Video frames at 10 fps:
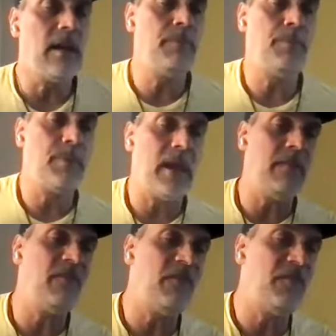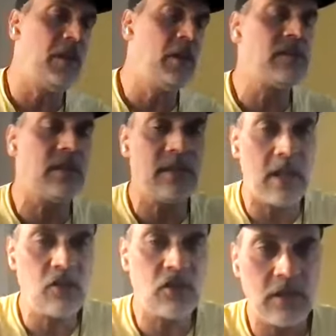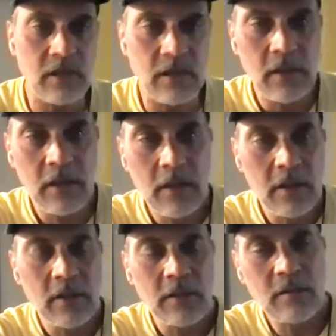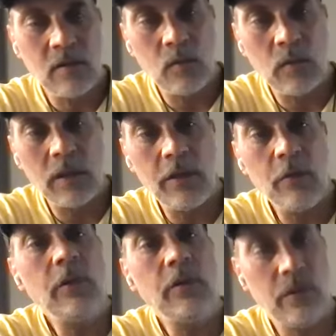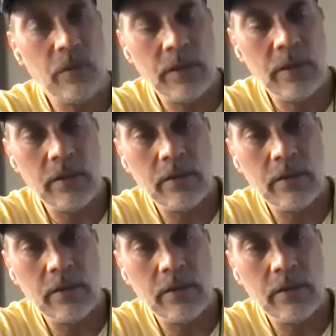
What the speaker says: I pay fierce attention to what you're doing.